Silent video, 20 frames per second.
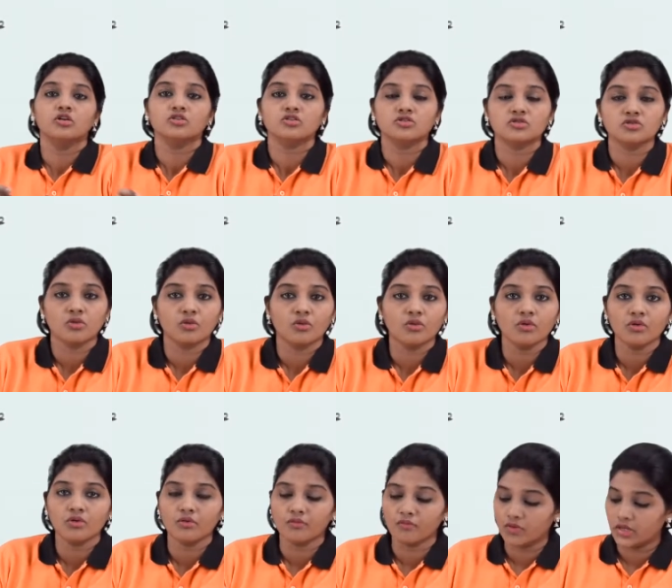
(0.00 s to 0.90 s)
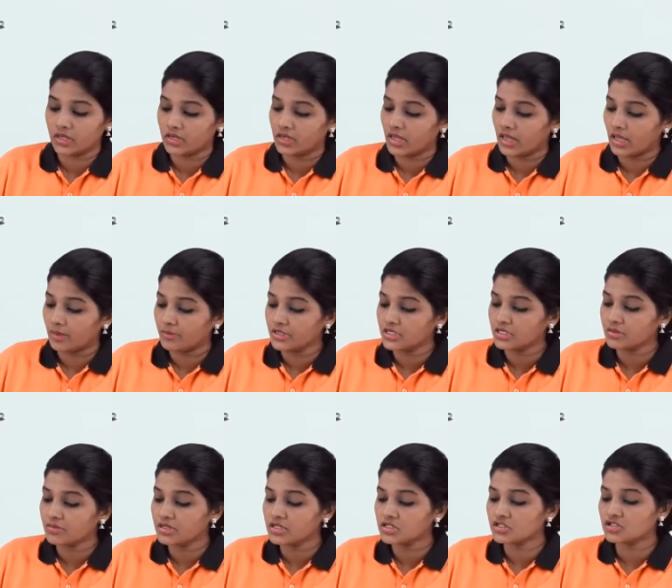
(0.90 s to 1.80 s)
So, when
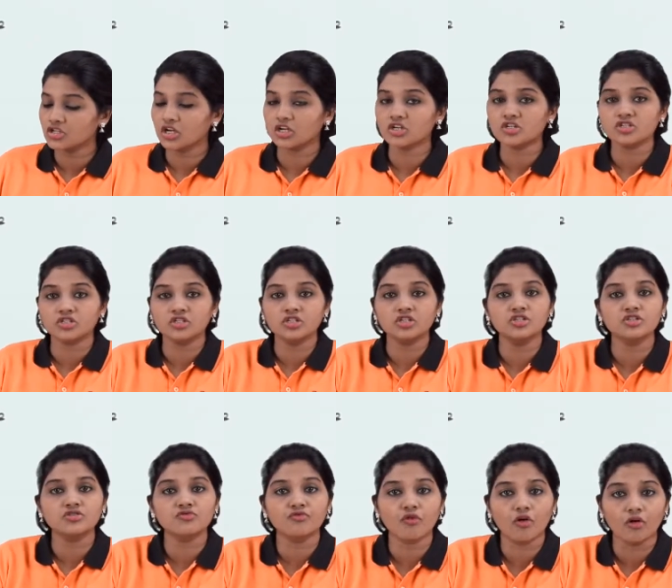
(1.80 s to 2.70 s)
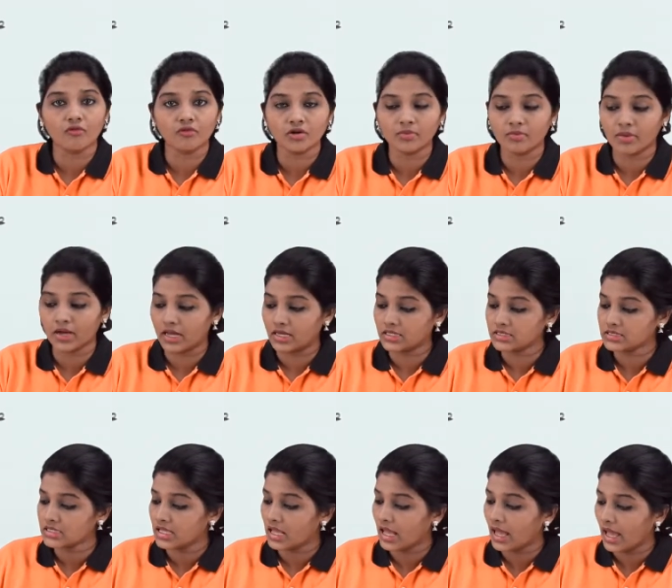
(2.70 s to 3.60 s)
emitter-base junction is forward
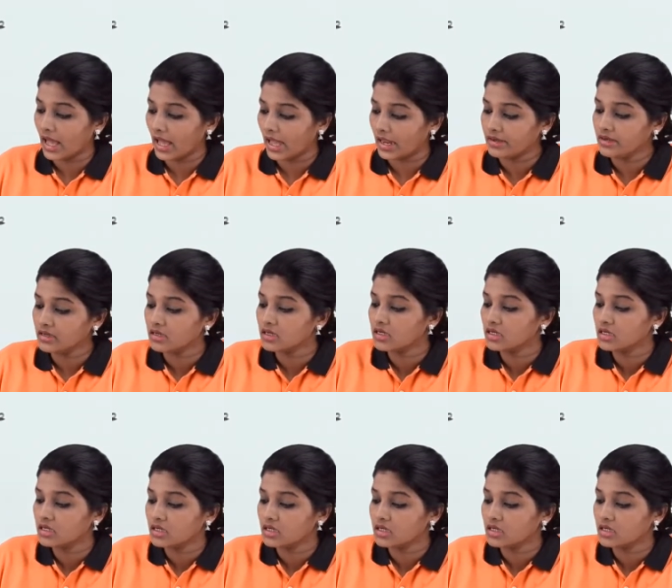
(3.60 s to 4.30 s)
biased and